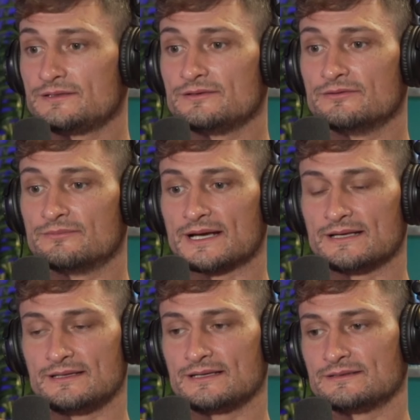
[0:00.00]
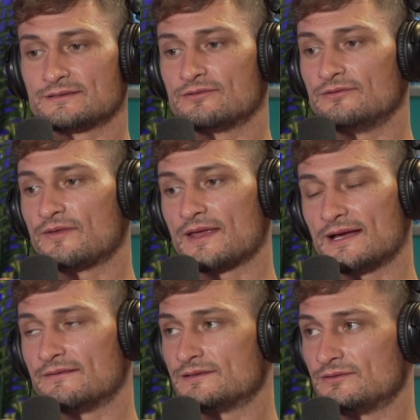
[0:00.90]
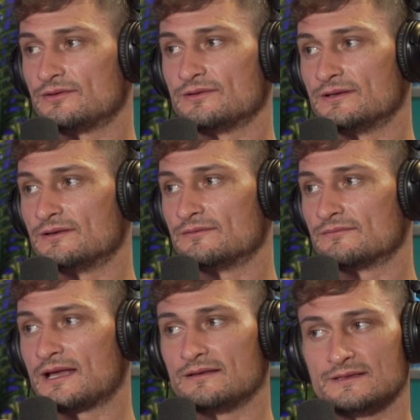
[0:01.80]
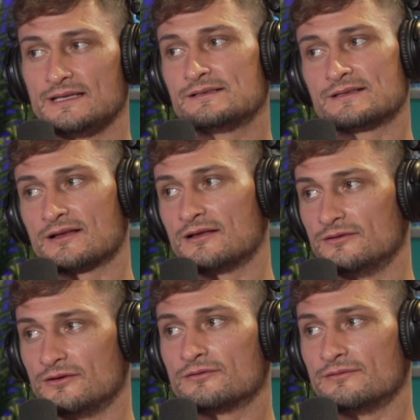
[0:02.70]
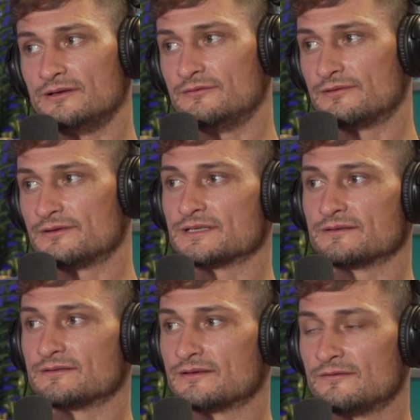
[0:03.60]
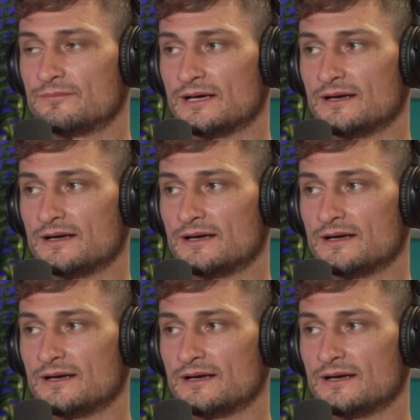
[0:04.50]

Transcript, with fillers: do, but I think in school they have to learn the at least the colloquial yeah. version of yeah.